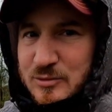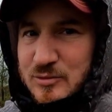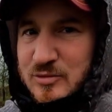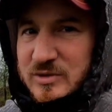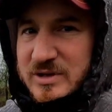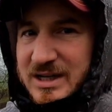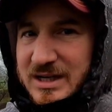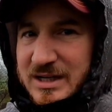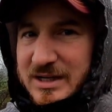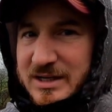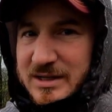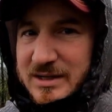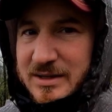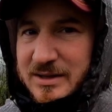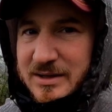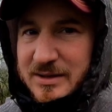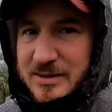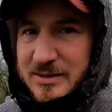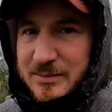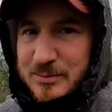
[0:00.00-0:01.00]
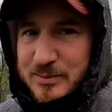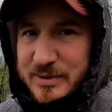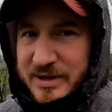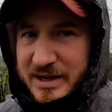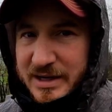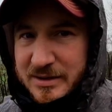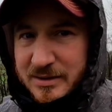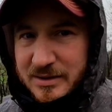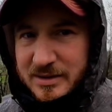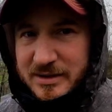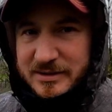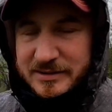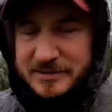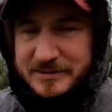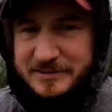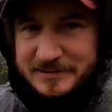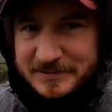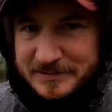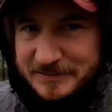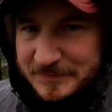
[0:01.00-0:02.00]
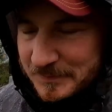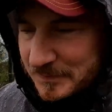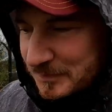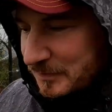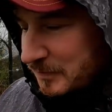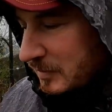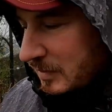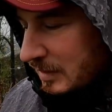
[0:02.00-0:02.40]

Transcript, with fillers: really uh, big um,